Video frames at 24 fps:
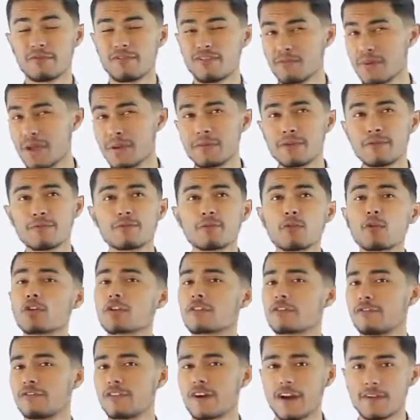maybe 4
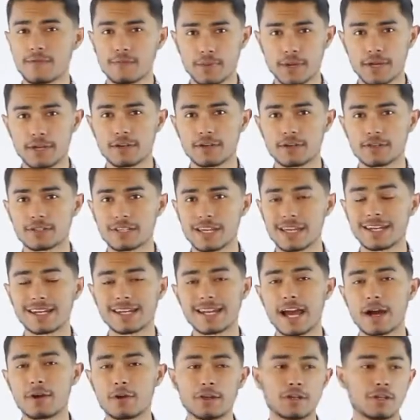to 5 pairs in
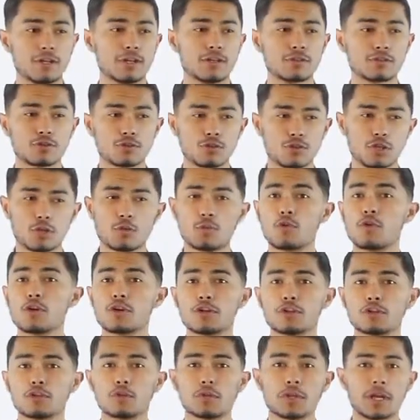and out, and there's usually 1
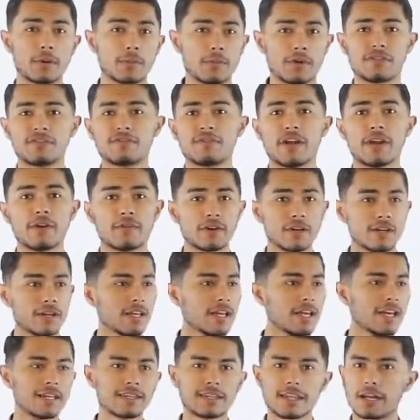or 2 that are my favorite
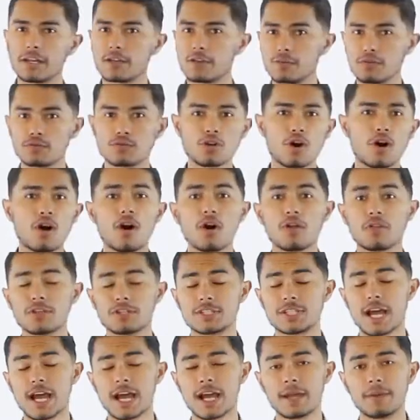that I use all the
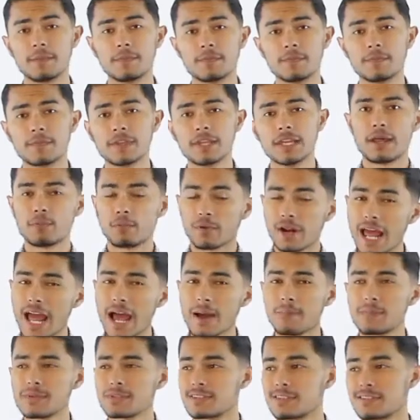time. And what
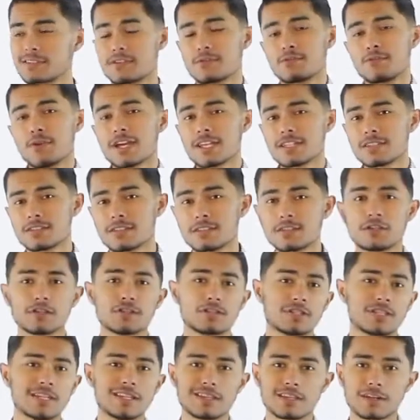happens is the rest
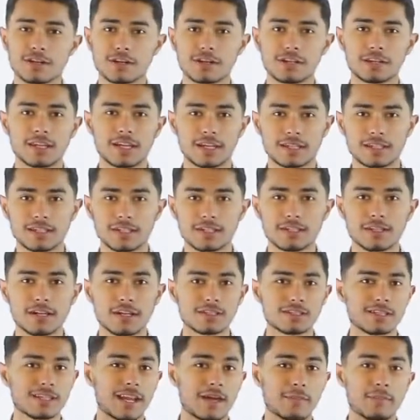just sit there collecting
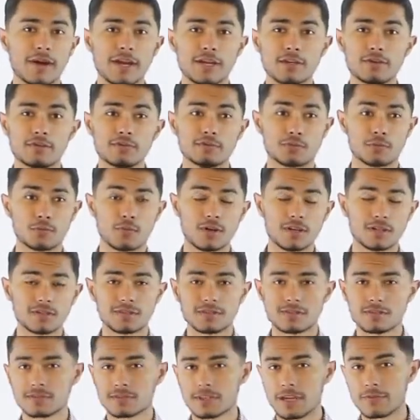dust, and I might use
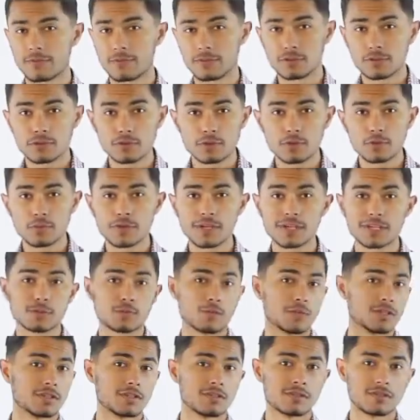once every 2 weeks,
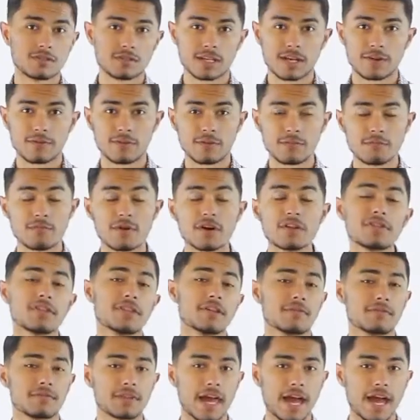once every month,
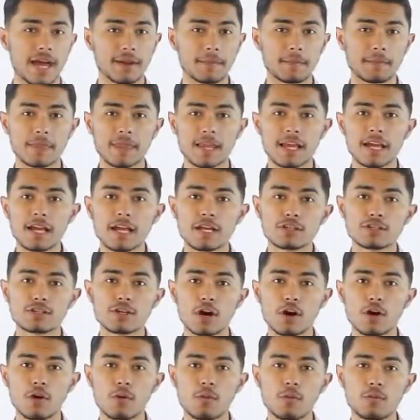if that.
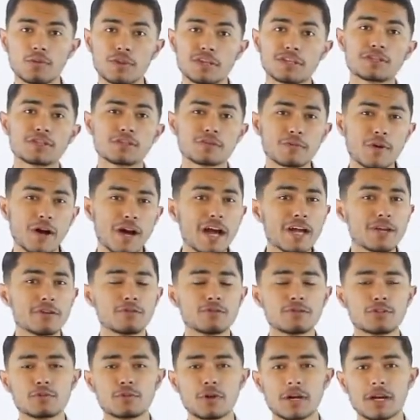So this is why I
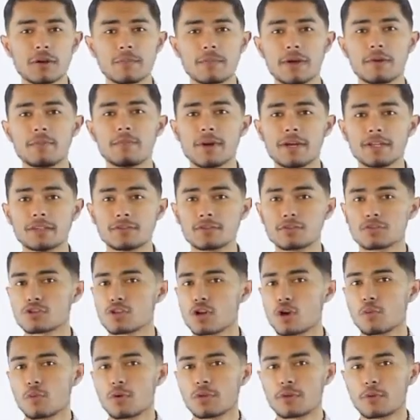usually recommend men to
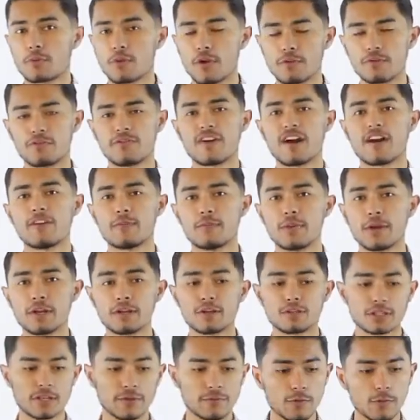start with around 5
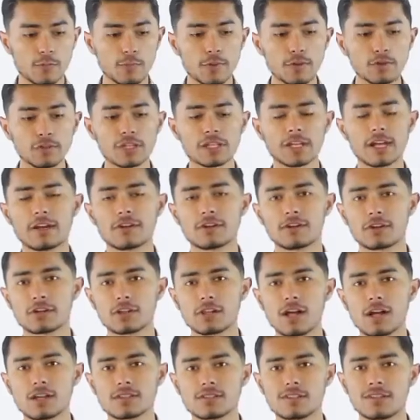pairs. If you're building out your
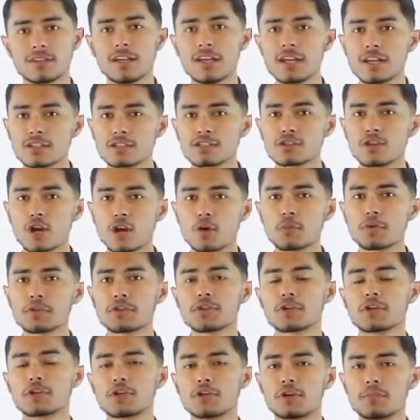closet, start
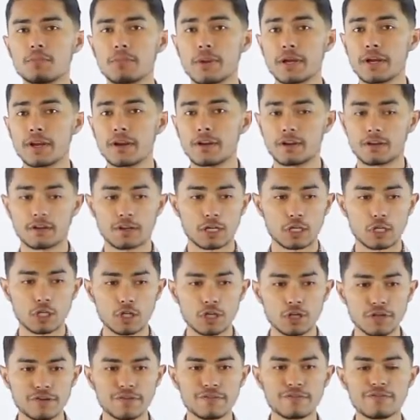with a
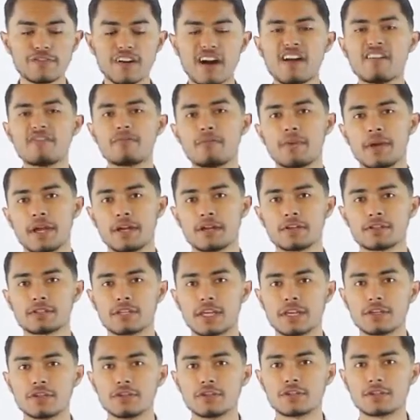good 5 pairs
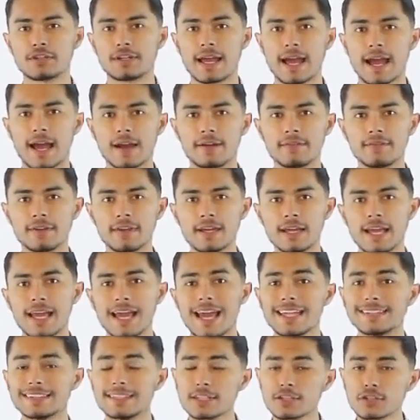that you should have.
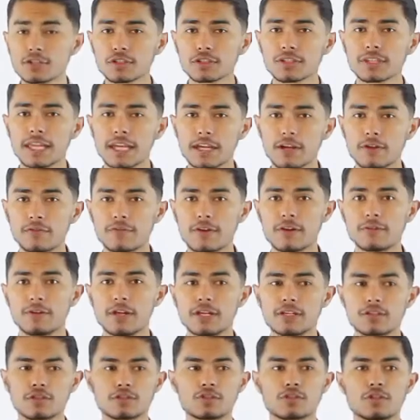And this should lay your
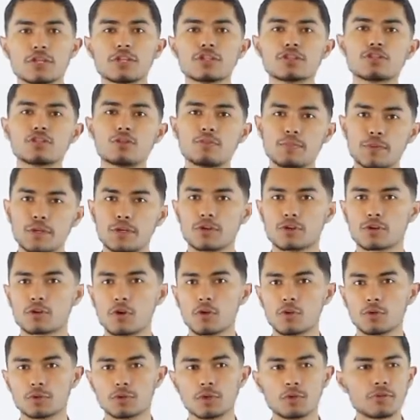foundation. So this should be your
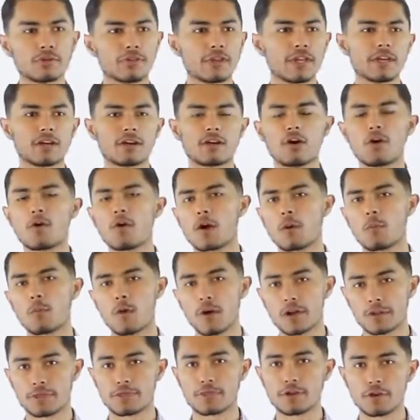goal. Don't think, oh, I
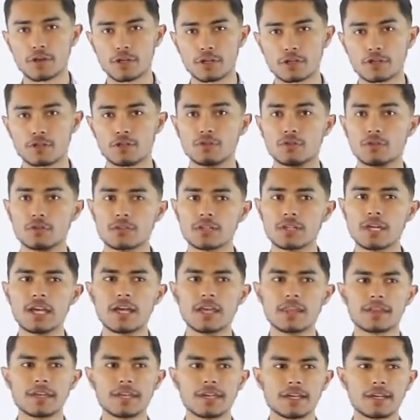want 30 shoes.
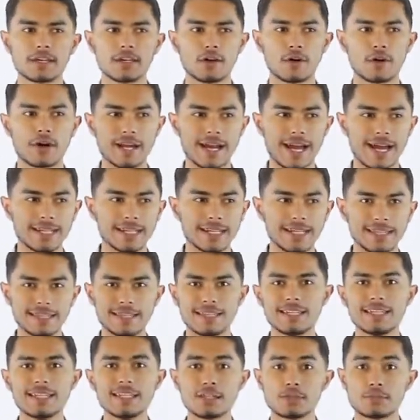Think, all right, I
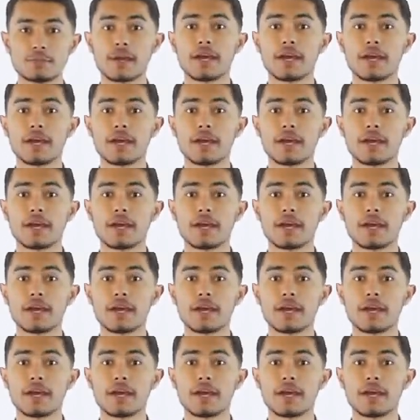need these